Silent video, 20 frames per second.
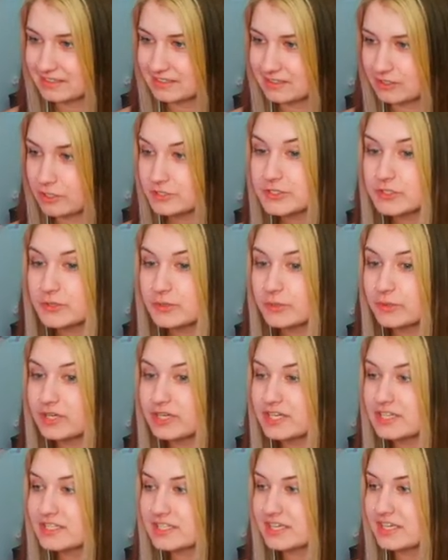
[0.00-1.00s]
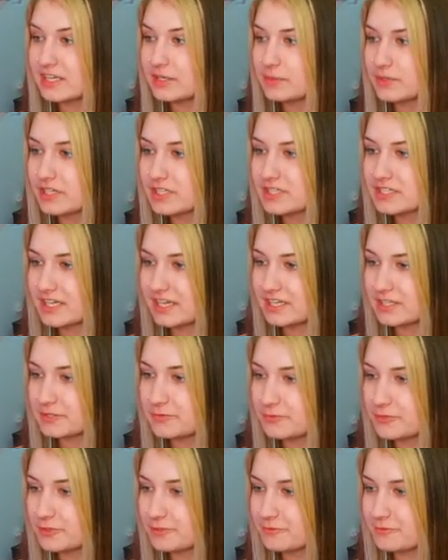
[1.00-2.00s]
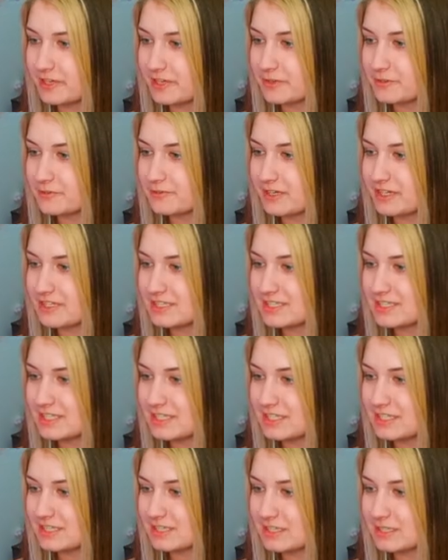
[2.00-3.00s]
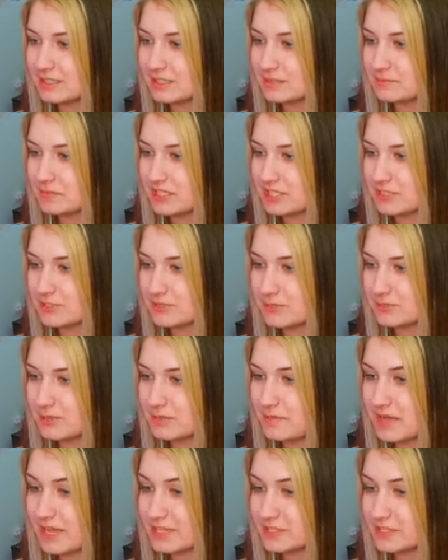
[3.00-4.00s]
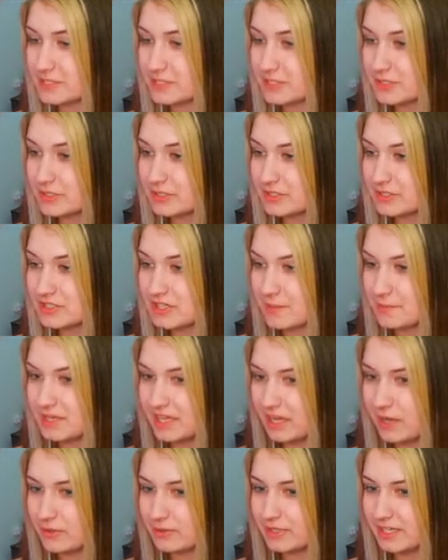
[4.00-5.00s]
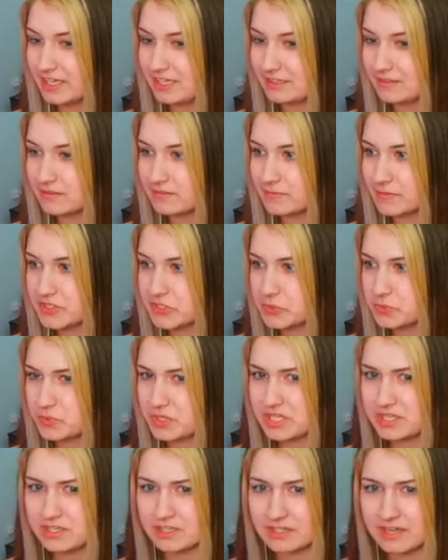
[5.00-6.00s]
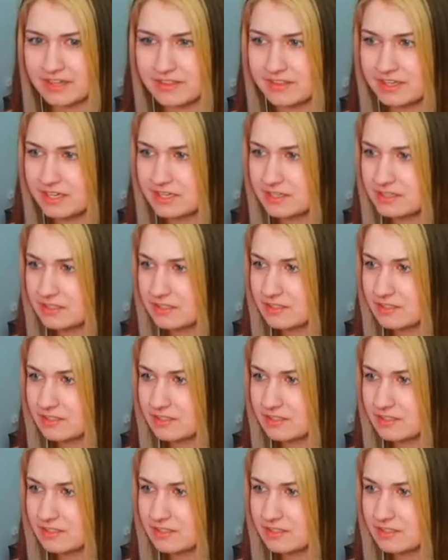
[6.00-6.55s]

Also, is anyone excited for the Final Fantasy Pixel Remaster that's coming out like this week, I think?